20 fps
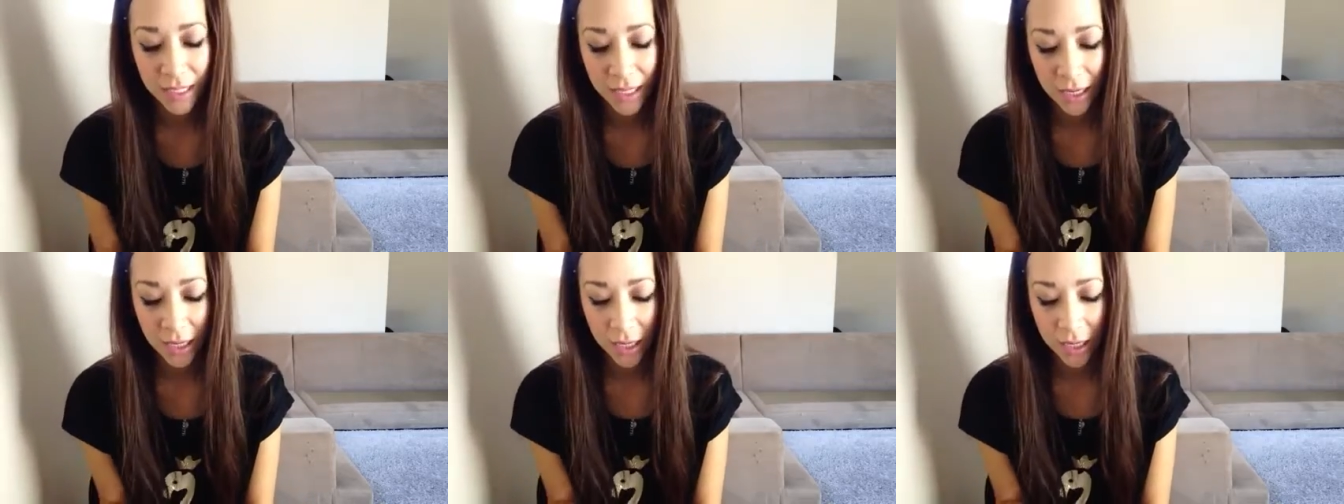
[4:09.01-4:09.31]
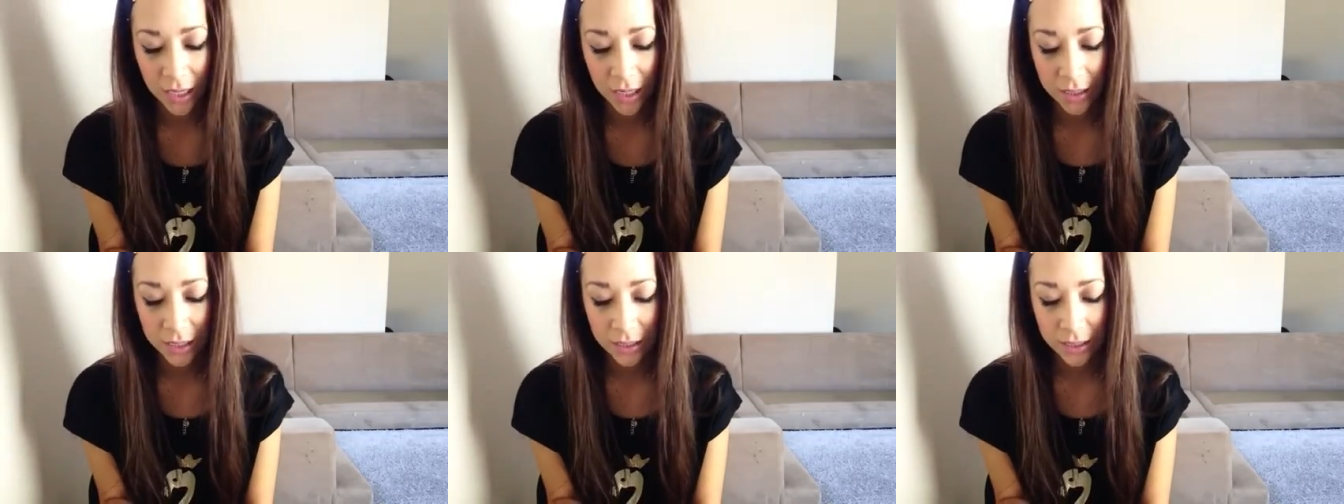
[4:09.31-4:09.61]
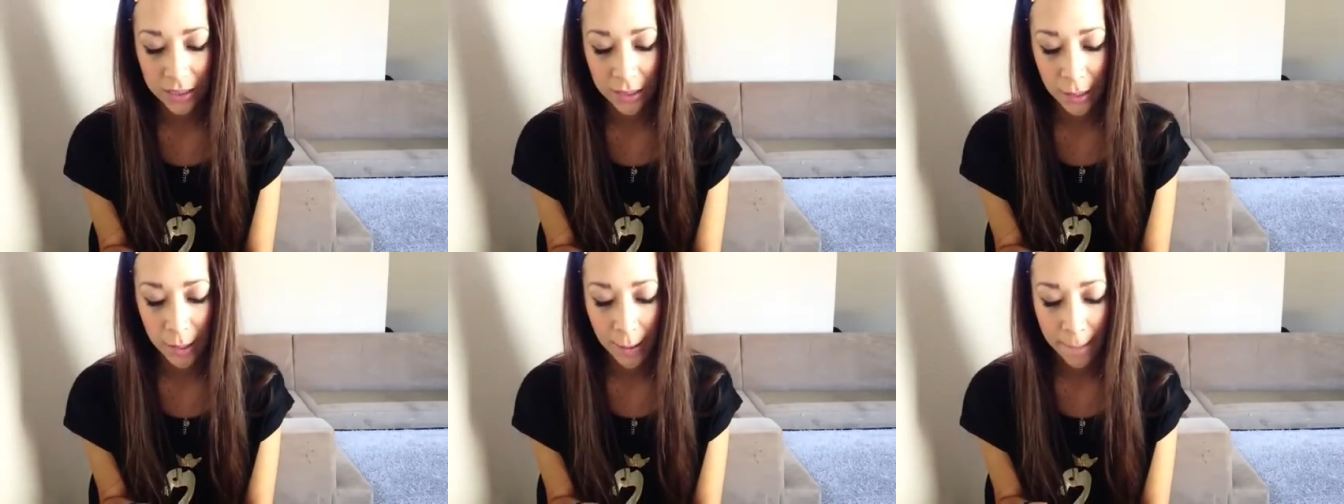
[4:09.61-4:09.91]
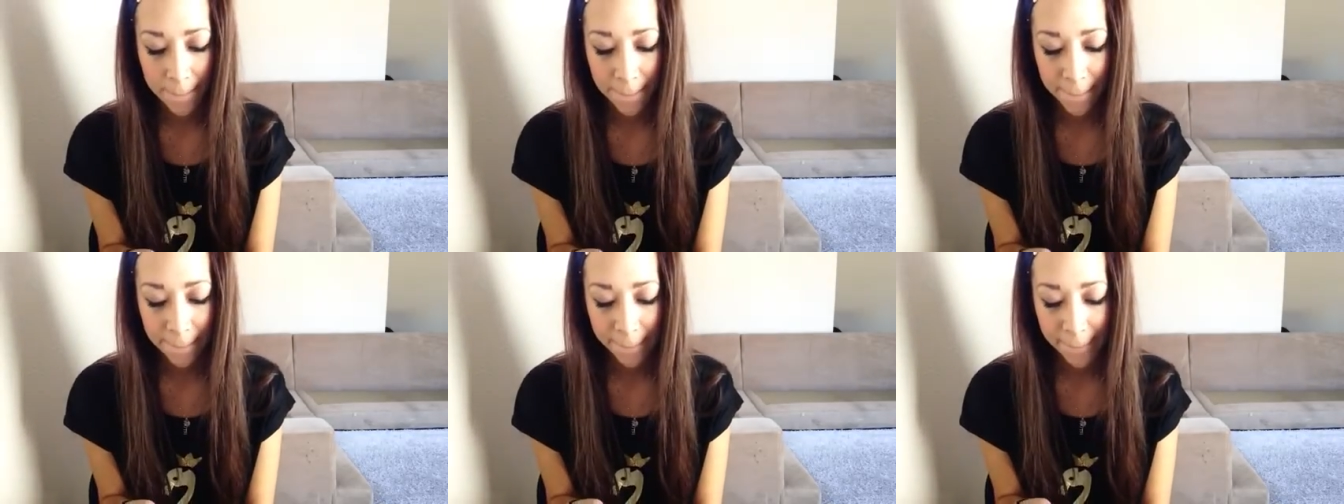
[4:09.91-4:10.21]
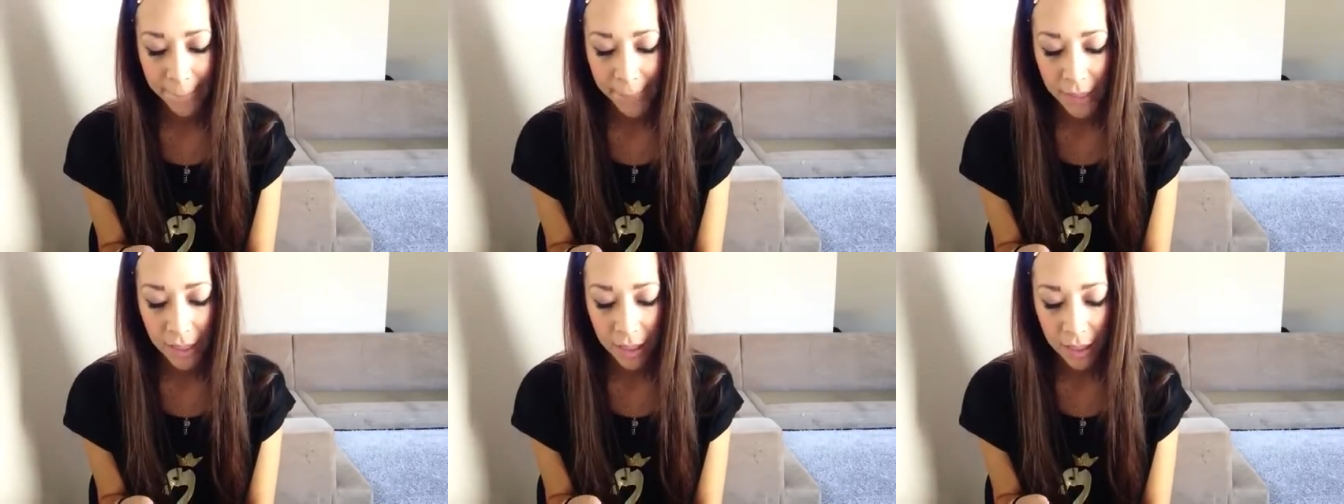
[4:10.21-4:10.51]
And
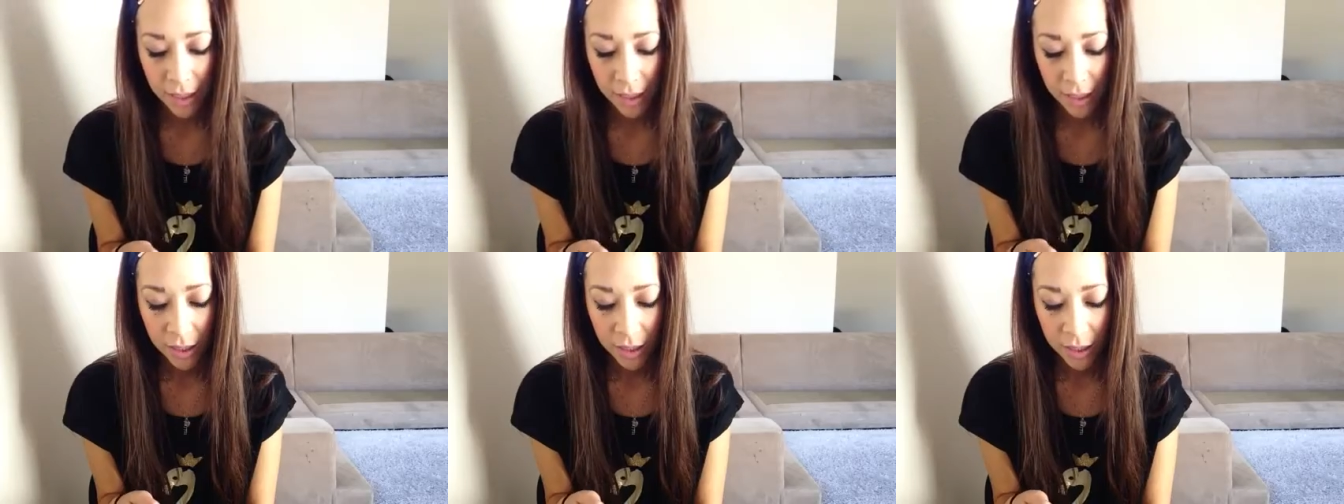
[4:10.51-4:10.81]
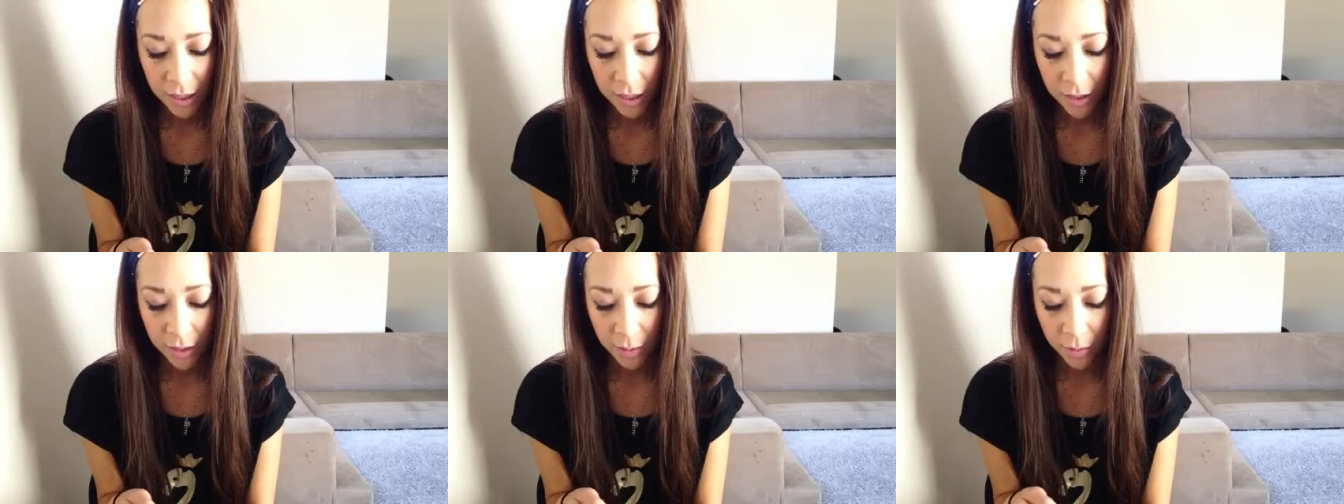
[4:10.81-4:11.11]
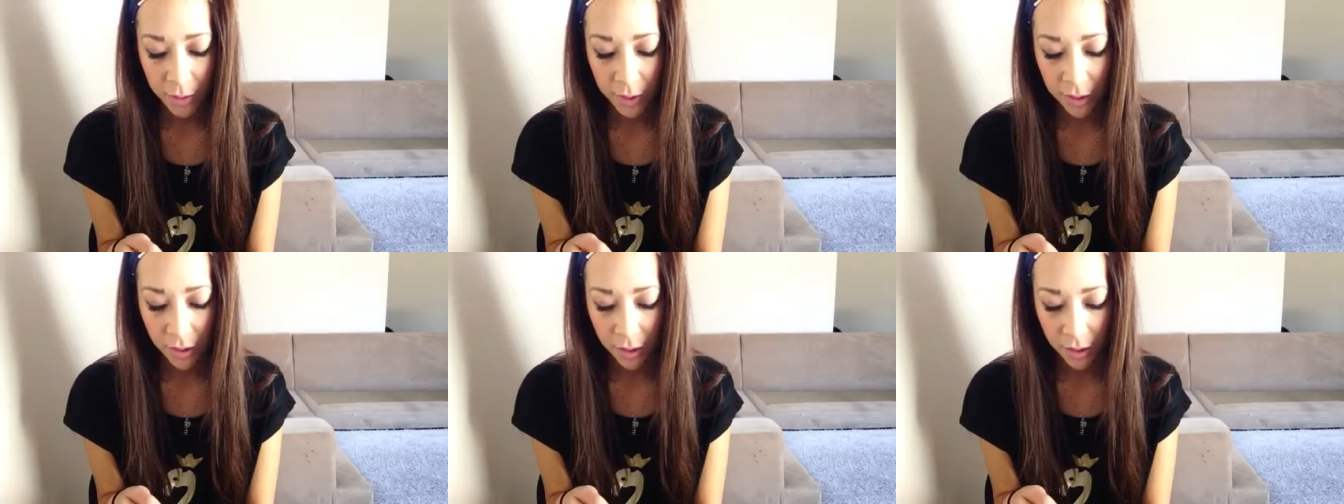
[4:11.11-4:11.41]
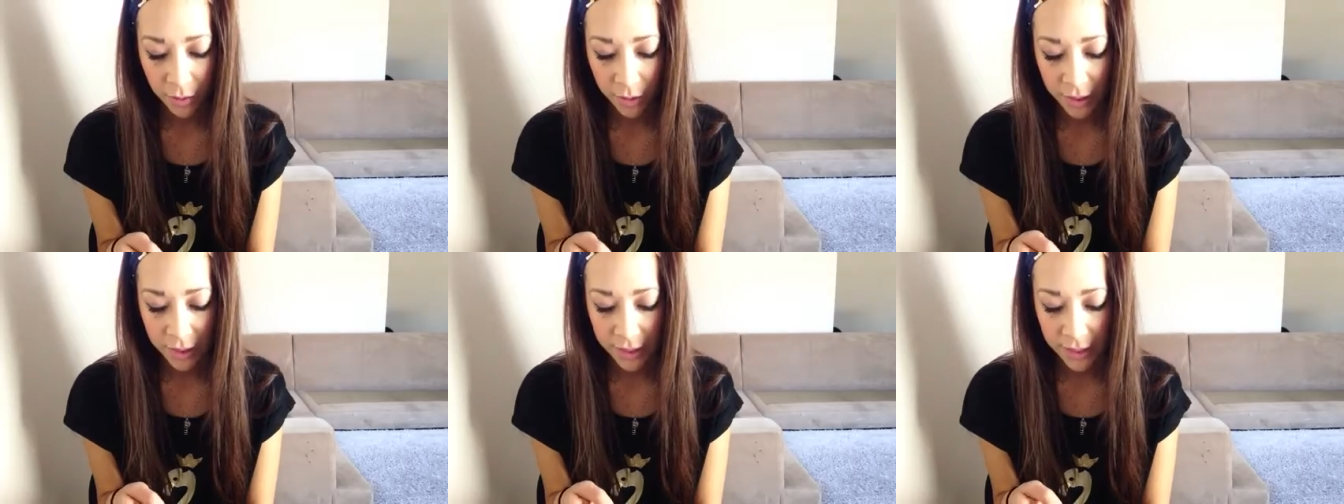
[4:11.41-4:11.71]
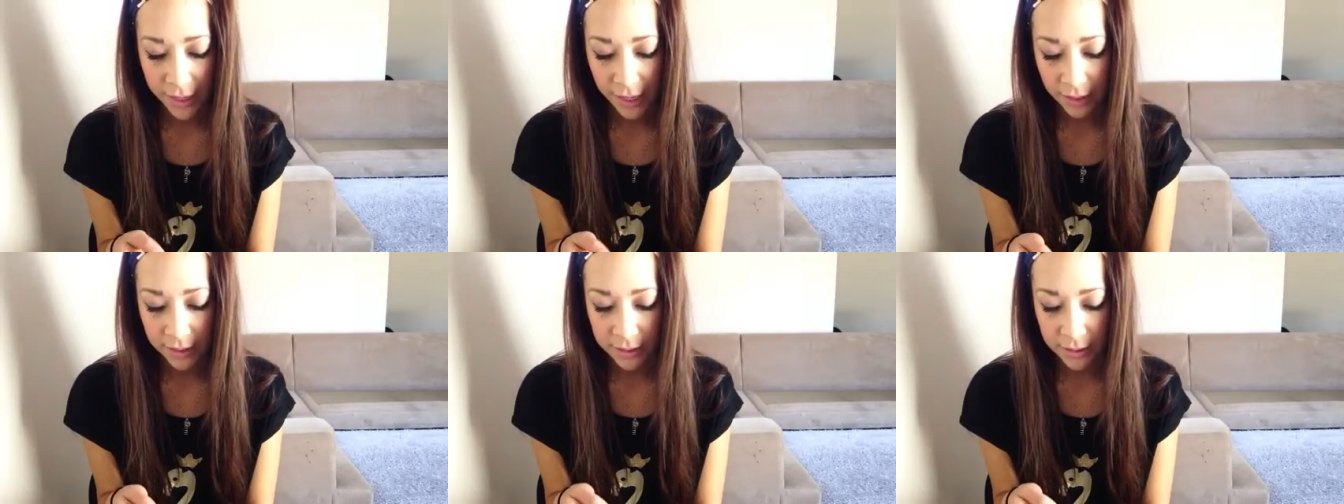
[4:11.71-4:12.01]
here we are with the
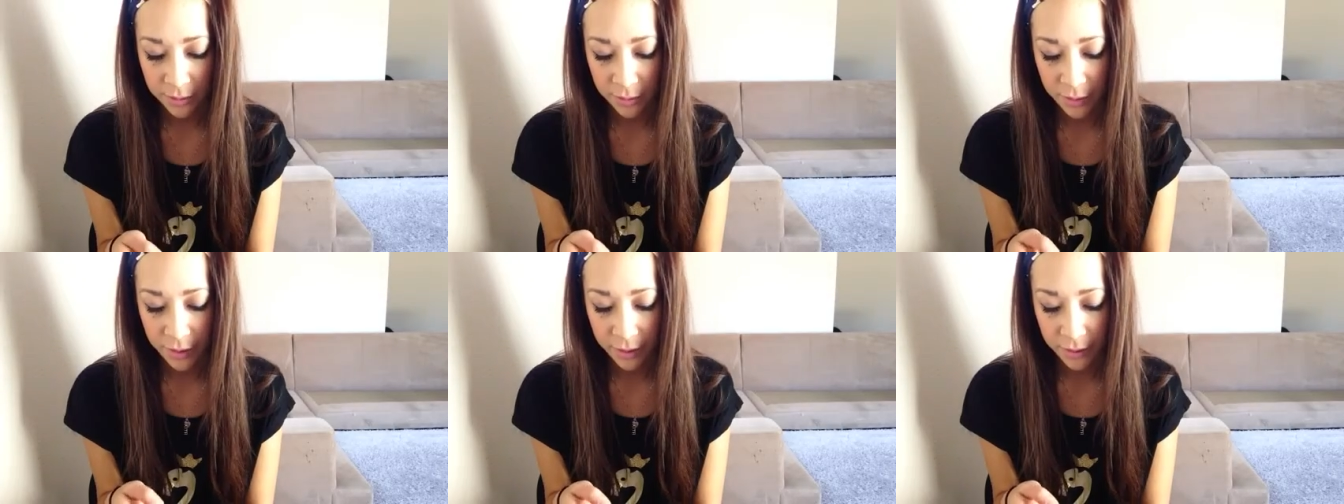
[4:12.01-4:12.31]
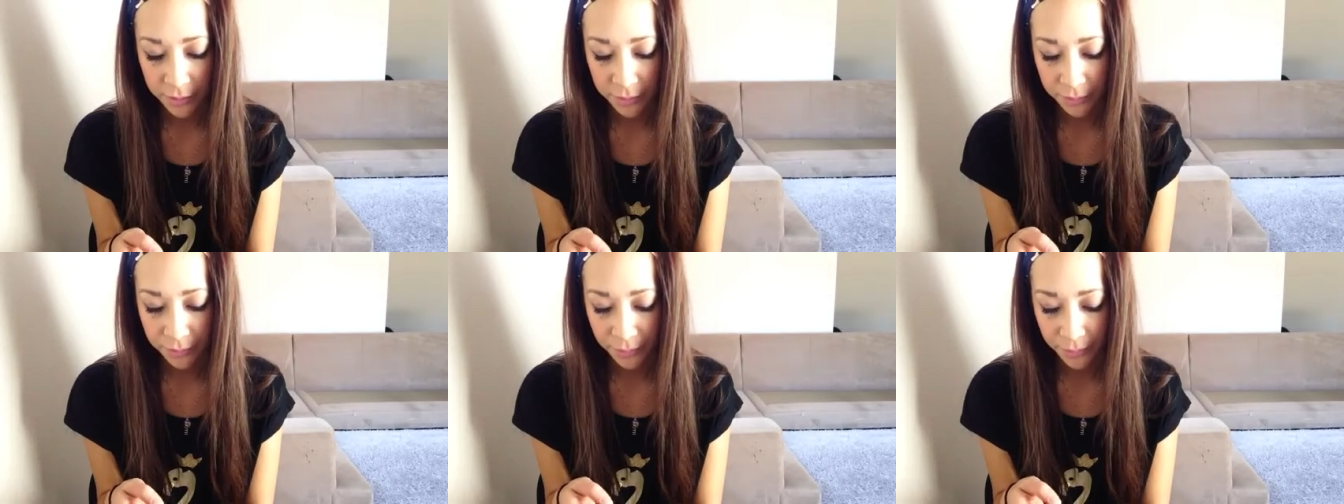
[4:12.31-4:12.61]
next one.